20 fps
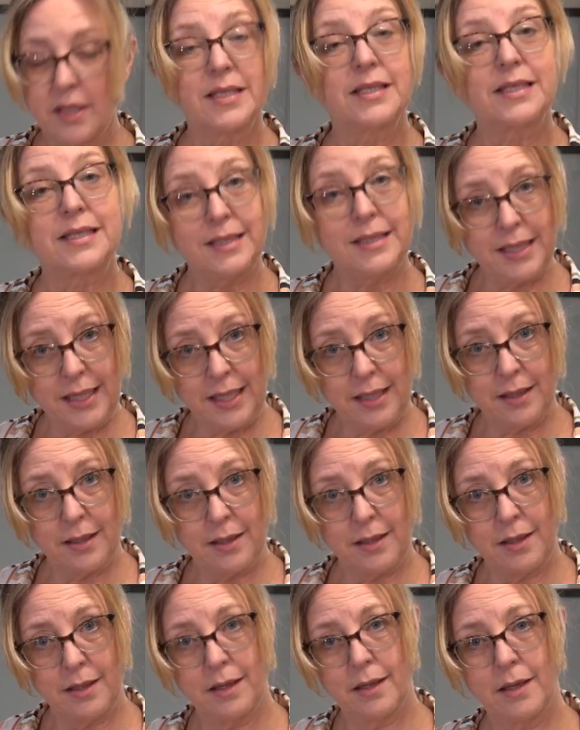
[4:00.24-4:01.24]

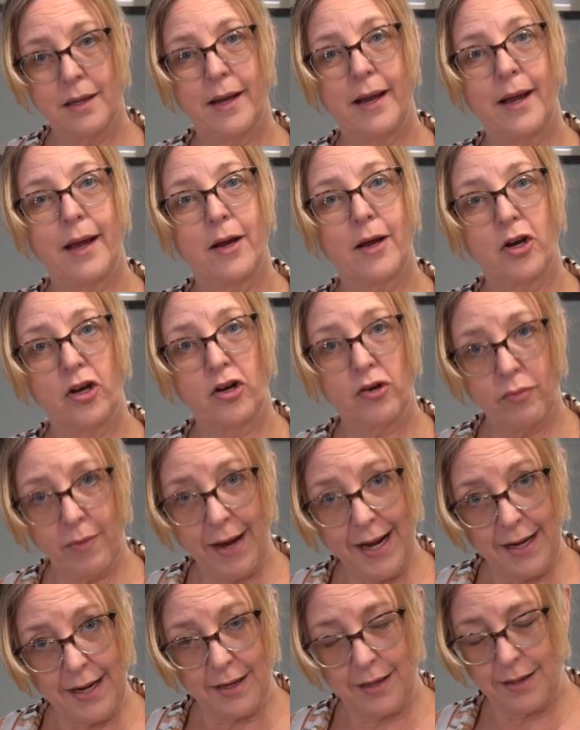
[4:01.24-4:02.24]
seeded,
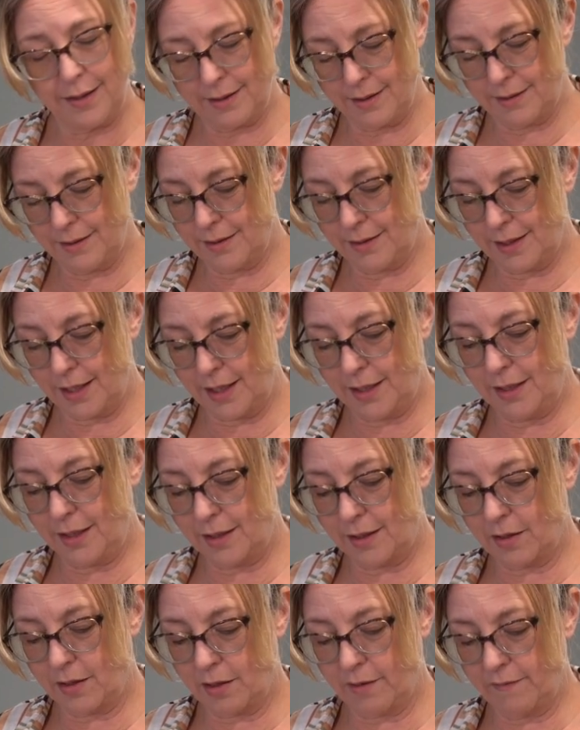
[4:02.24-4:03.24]
grated, and
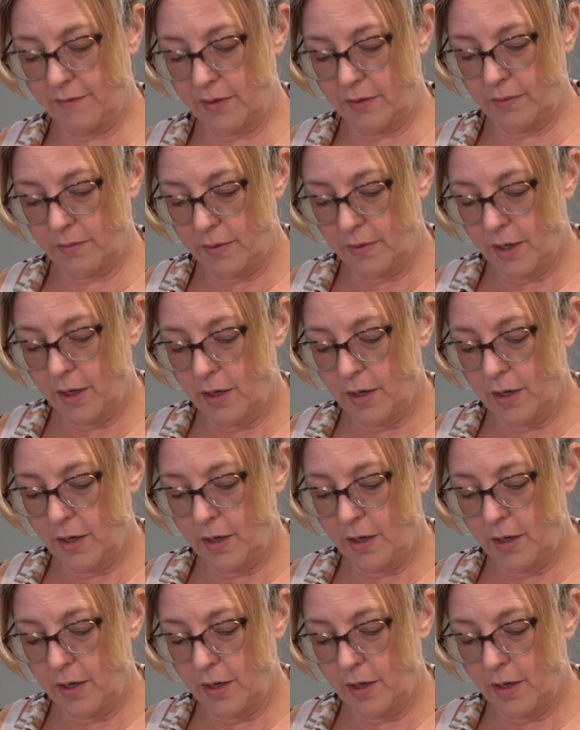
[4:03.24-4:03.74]
then covered